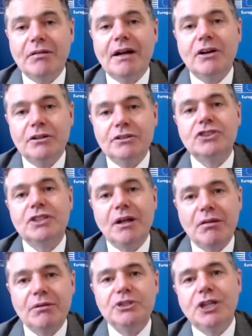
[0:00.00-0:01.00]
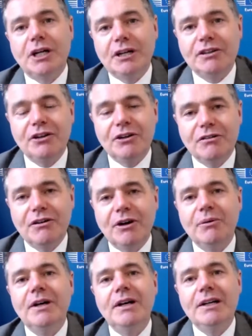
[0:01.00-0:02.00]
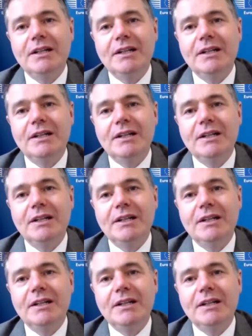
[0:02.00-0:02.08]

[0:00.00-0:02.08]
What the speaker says: that countries who share the euro